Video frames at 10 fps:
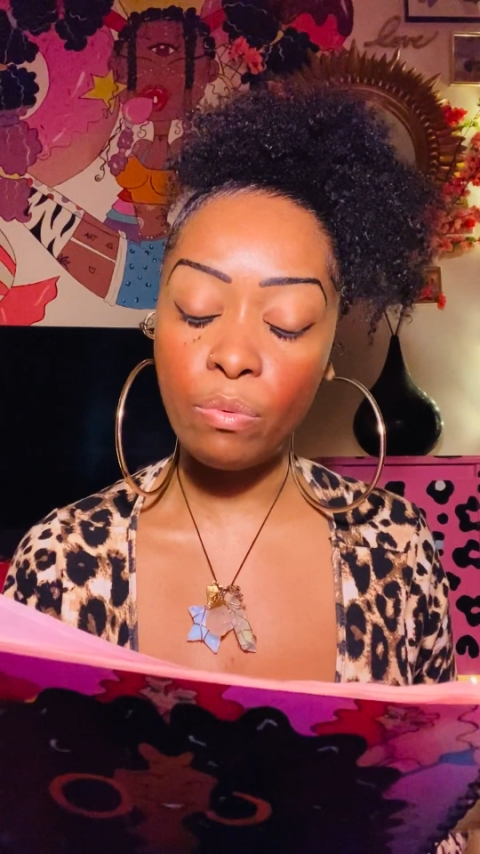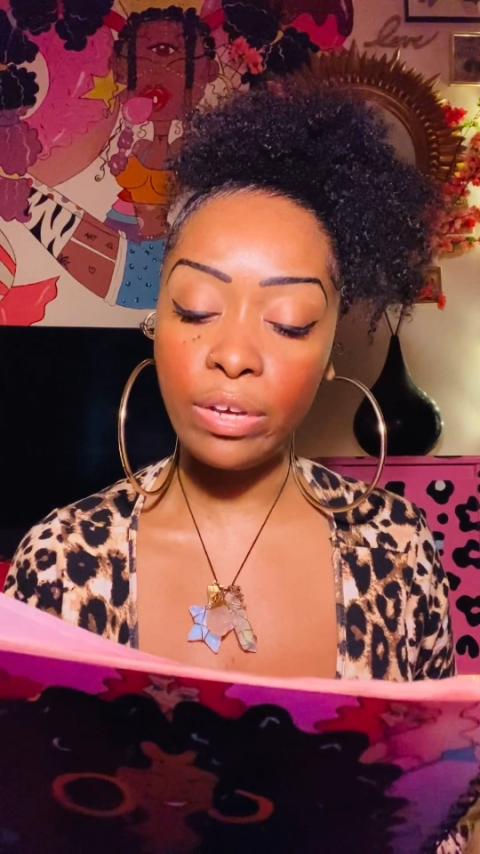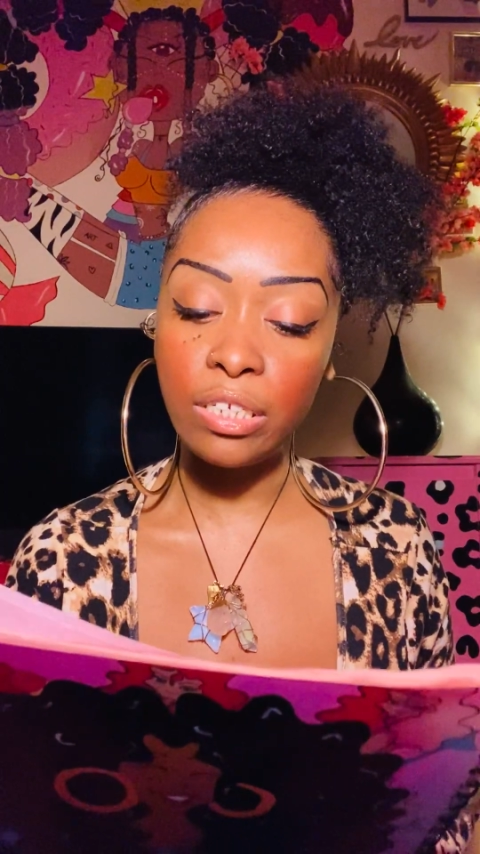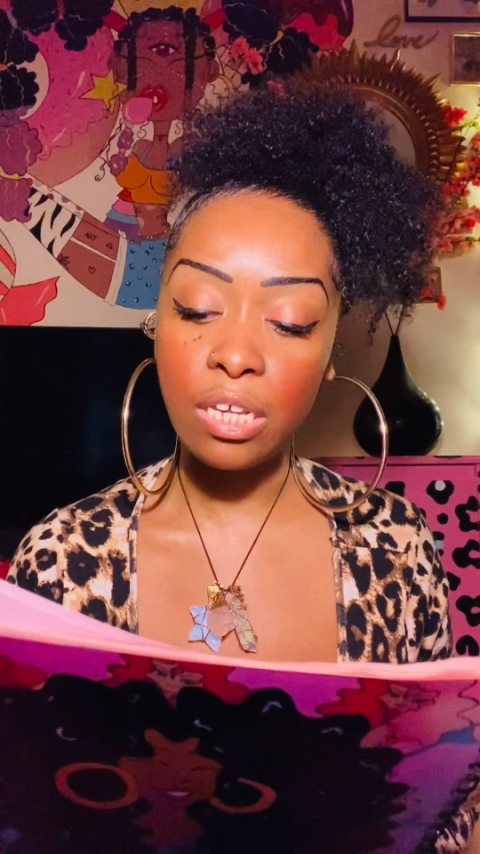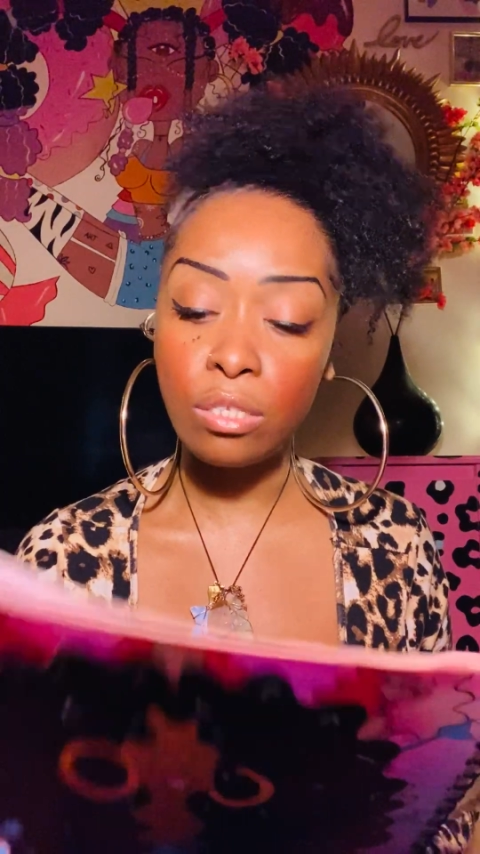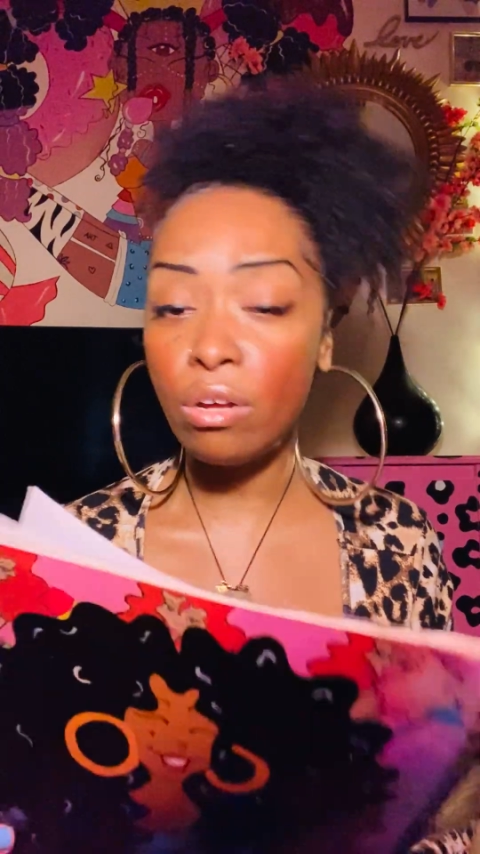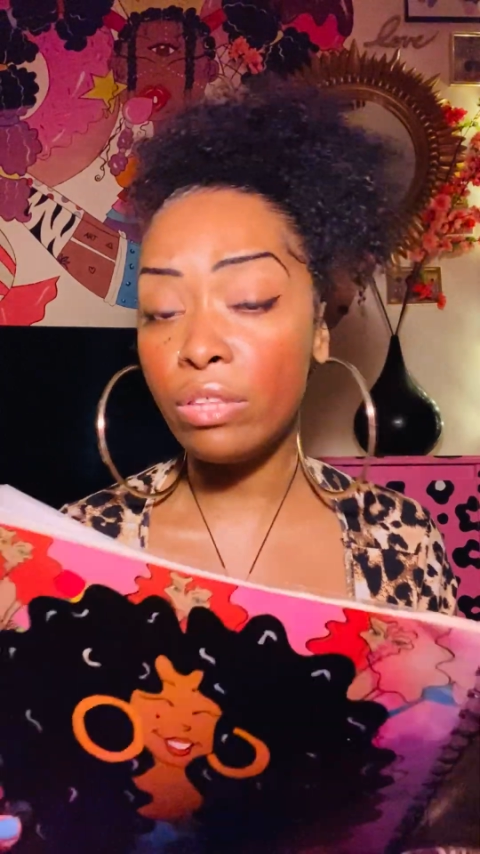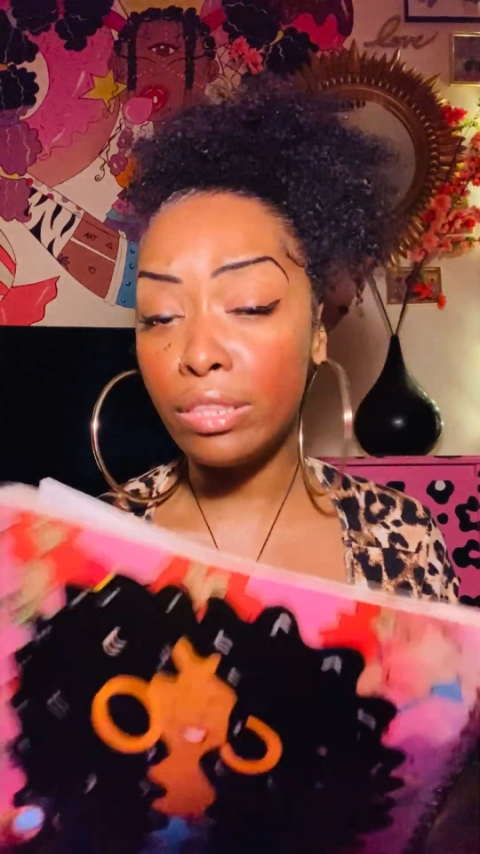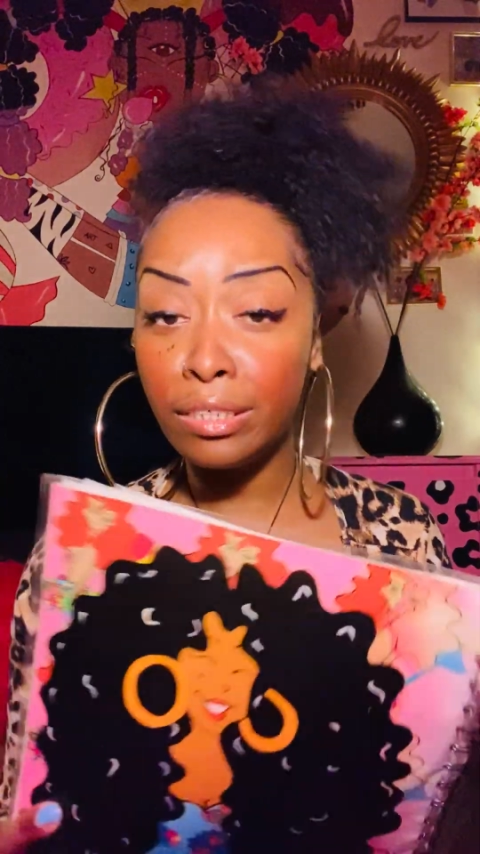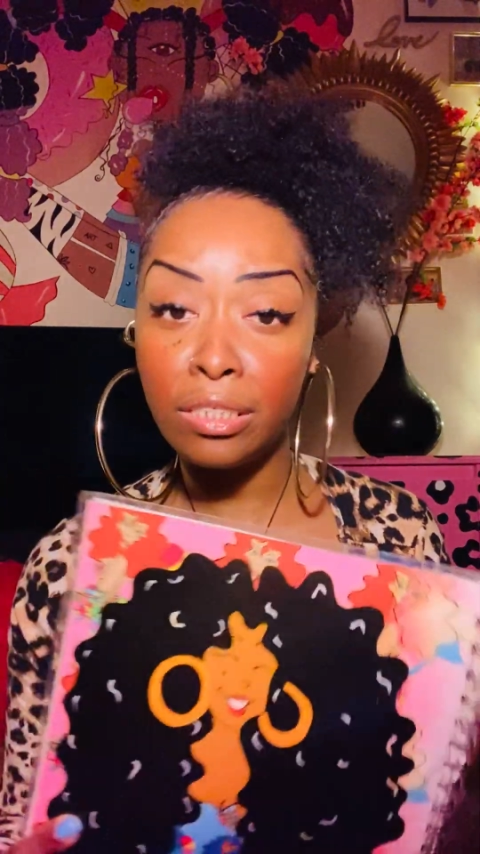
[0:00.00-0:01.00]
which is all
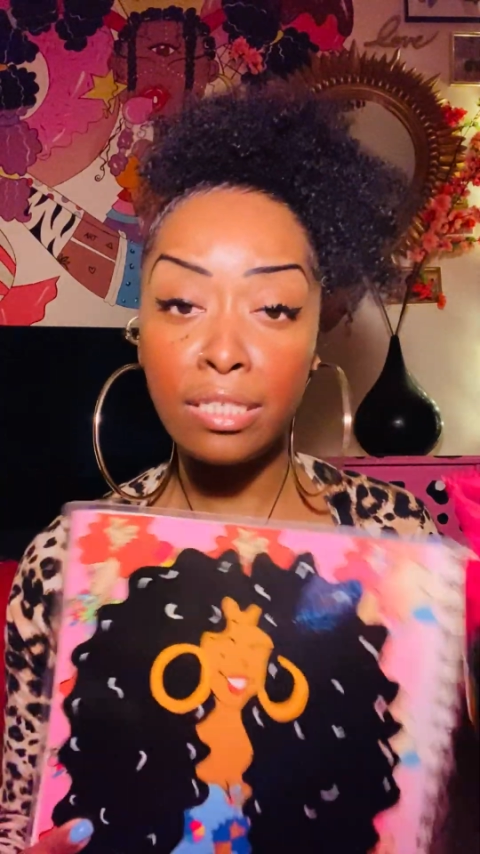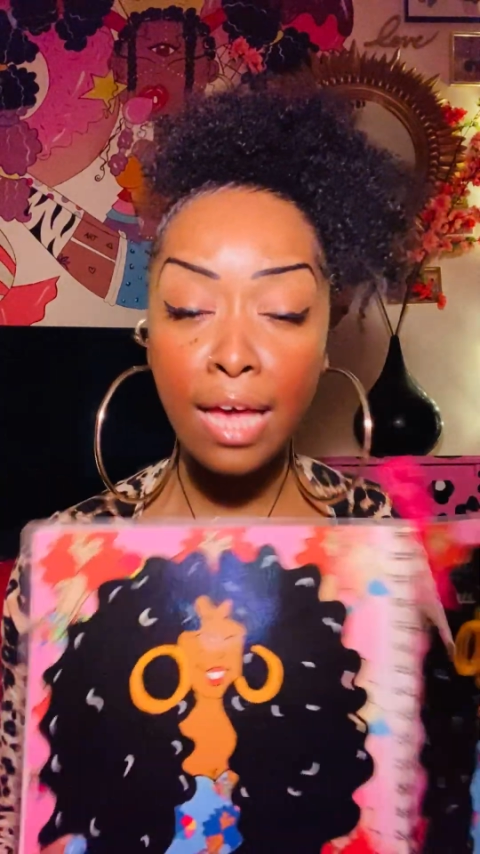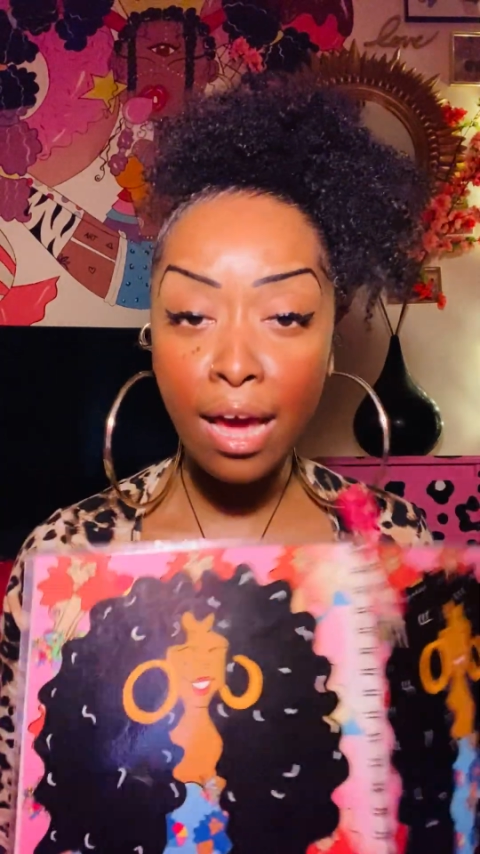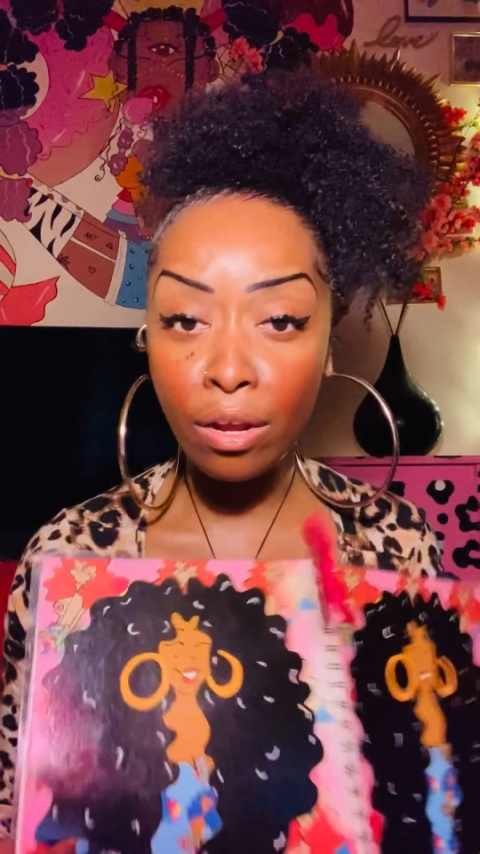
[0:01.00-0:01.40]
the things she said,